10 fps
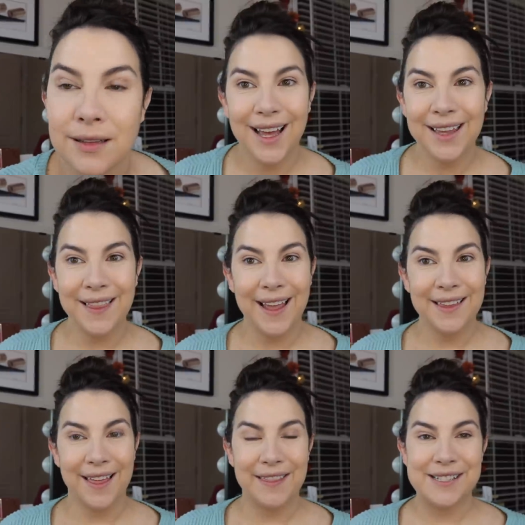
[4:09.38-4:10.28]
I
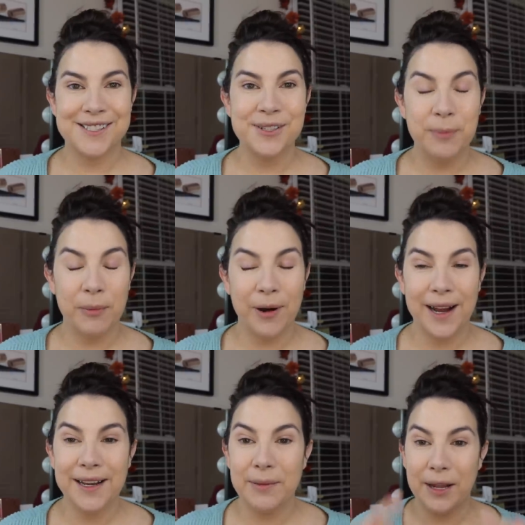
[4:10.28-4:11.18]
like that. That's super
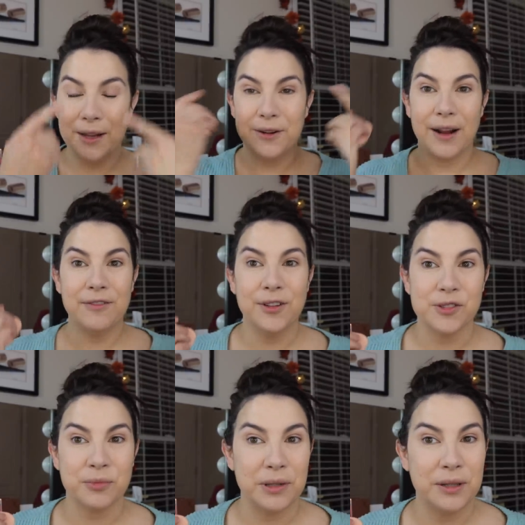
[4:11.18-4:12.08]
brightening. My under eye
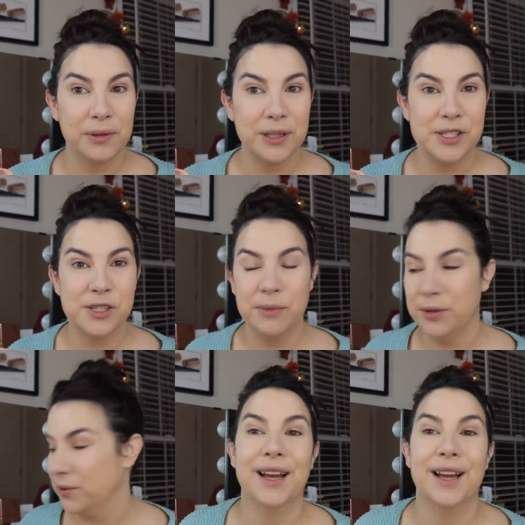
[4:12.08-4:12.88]
feels really, really smooth.